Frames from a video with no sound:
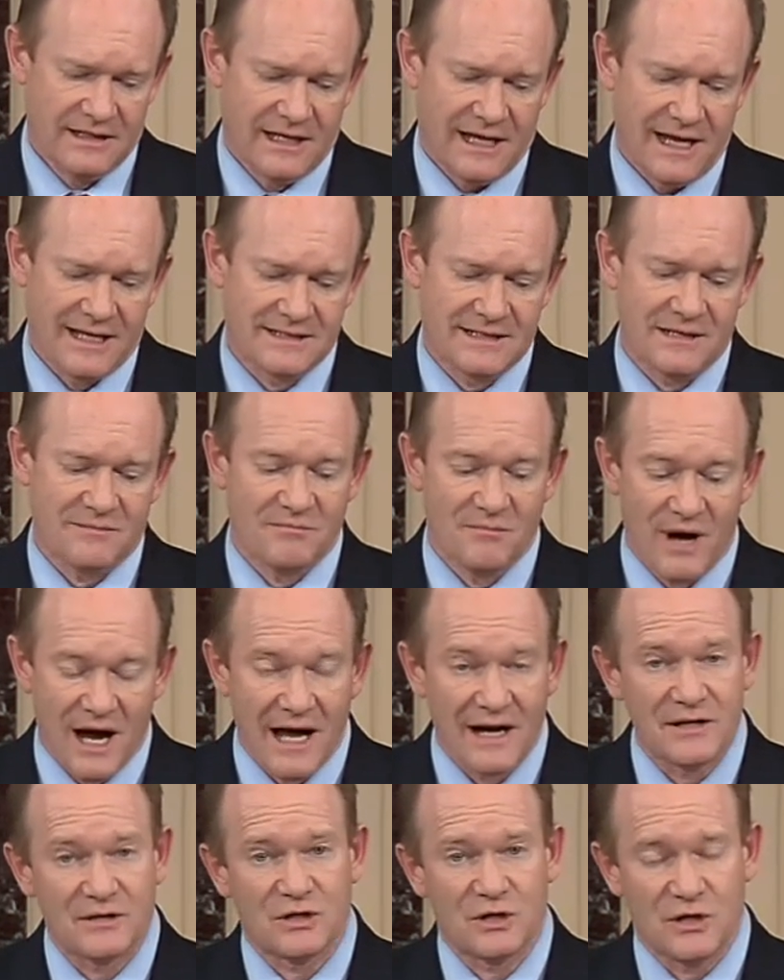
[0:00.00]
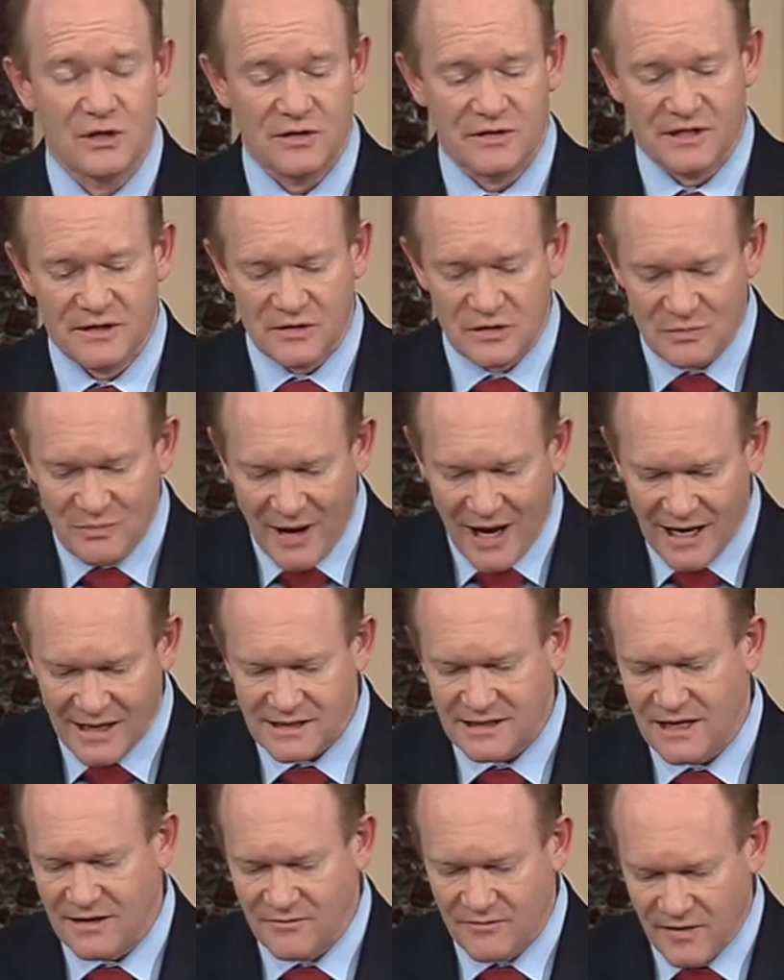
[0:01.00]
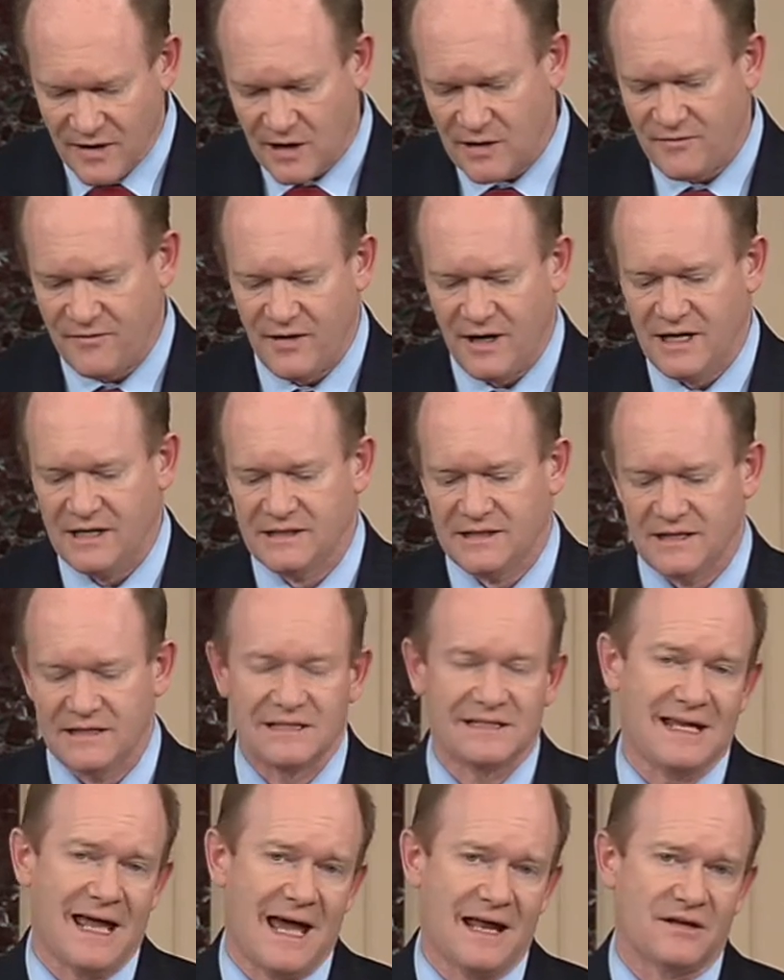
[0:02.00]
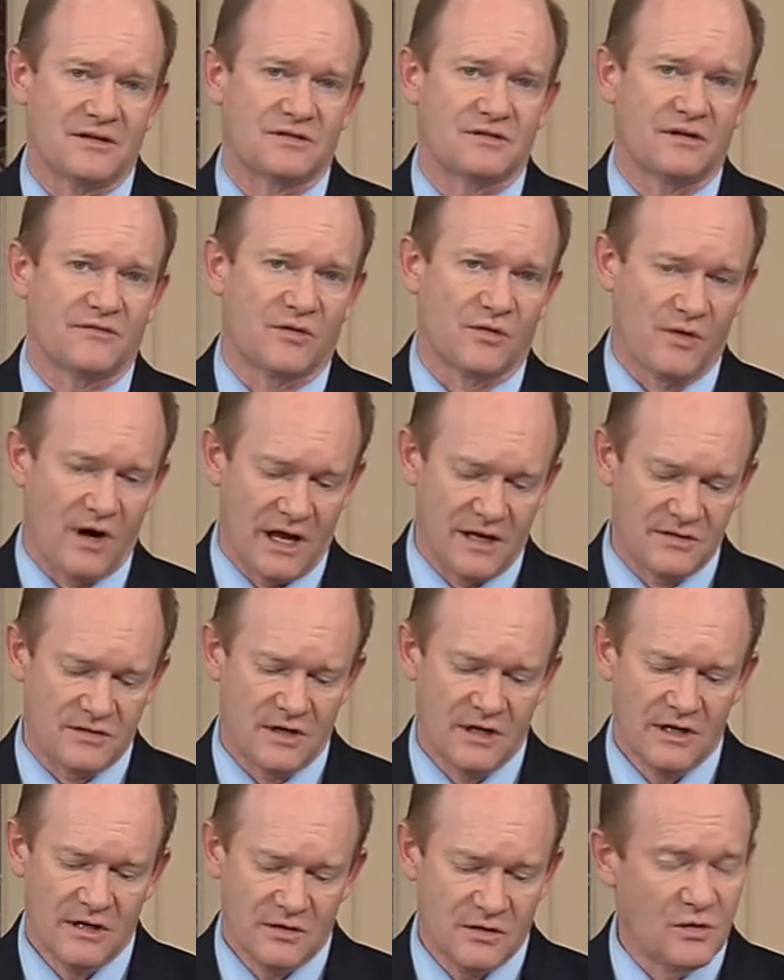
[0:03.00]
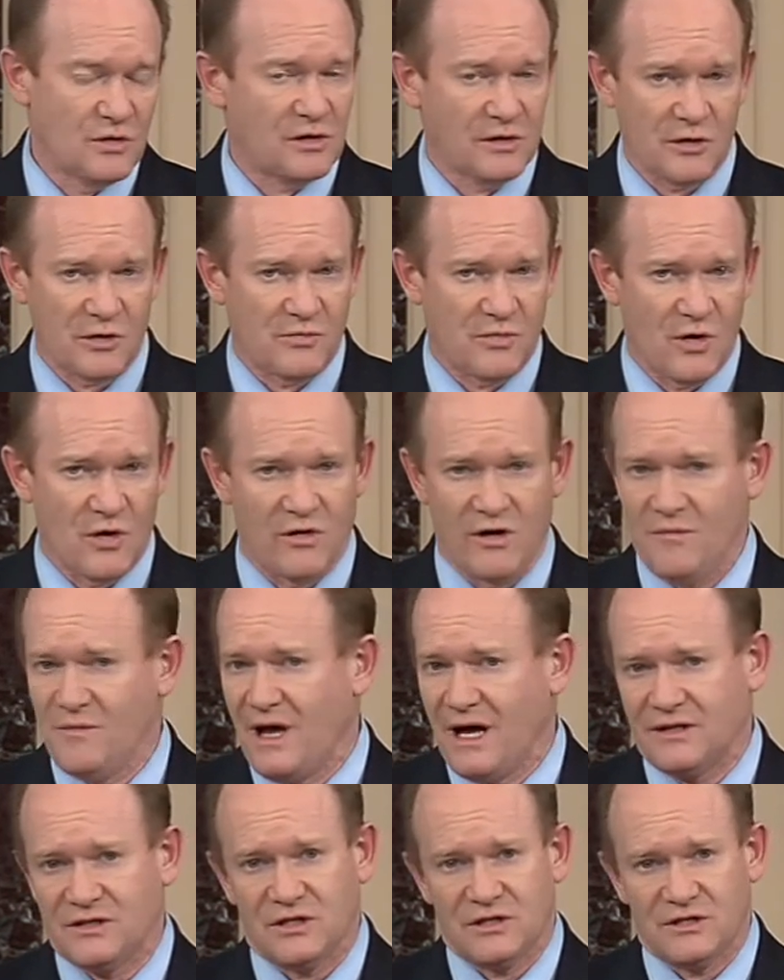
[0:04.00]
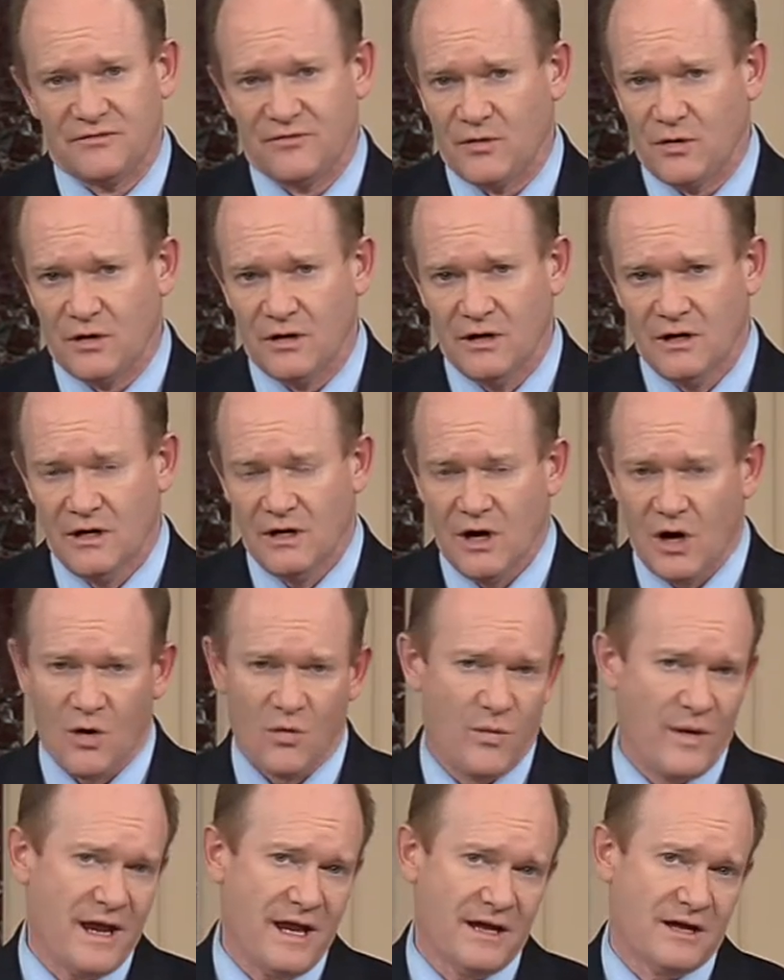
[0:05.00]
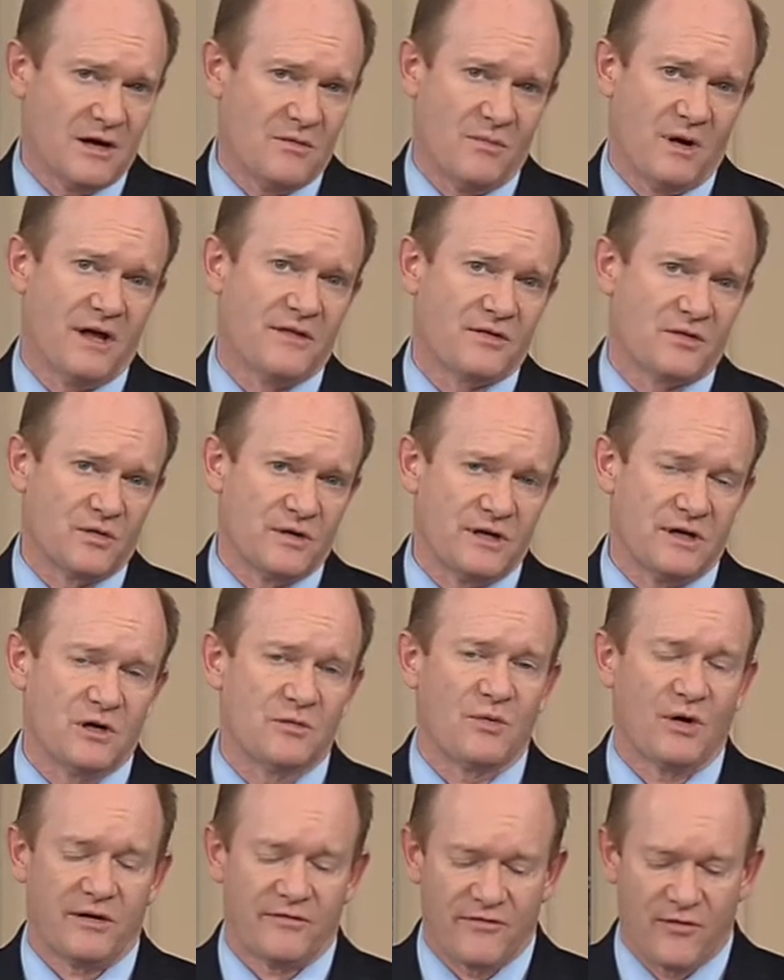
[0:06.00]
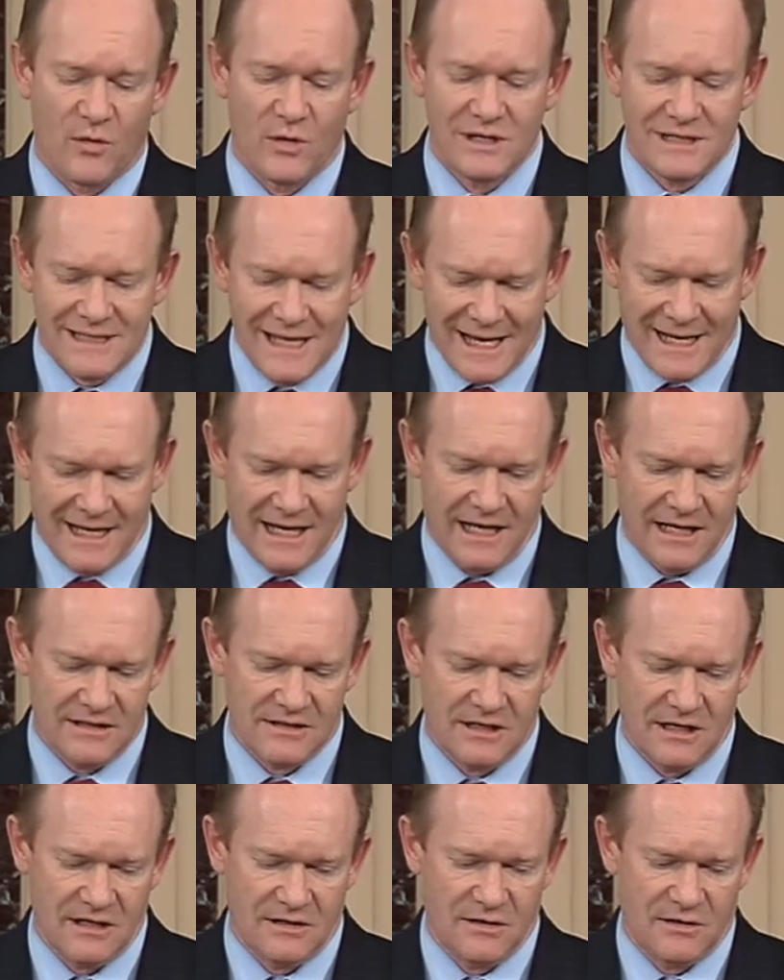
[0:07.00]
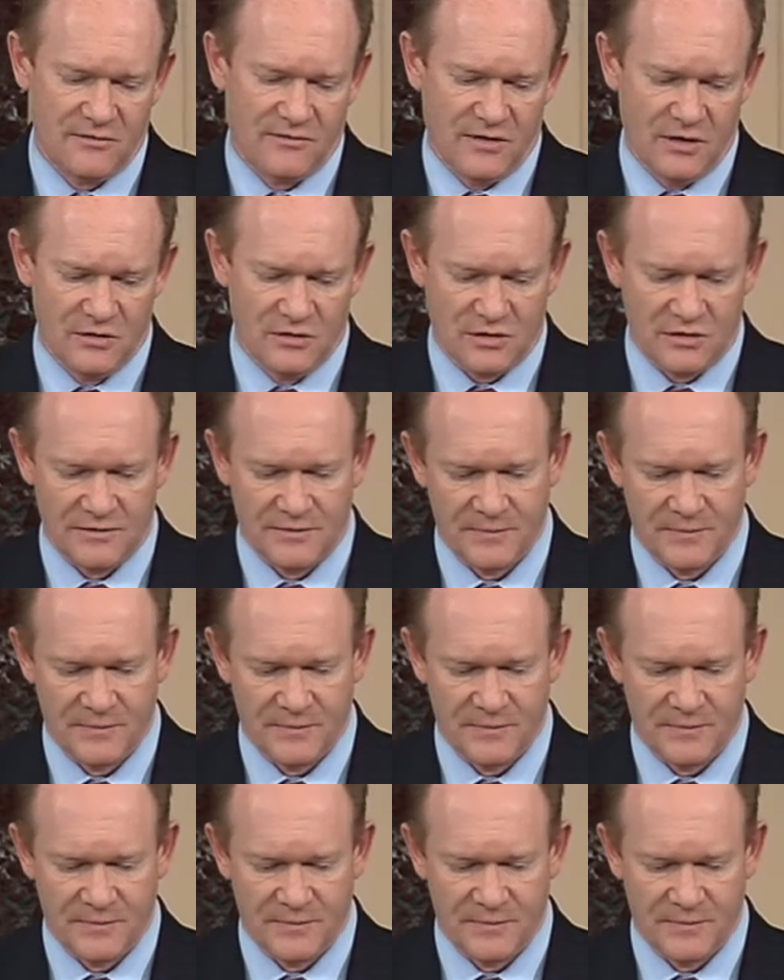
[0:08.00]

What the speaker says: as it monitors, inspects, and verifies the status of Iran's nuclear program, not just for a week, a month, or a year, but for decades into the future.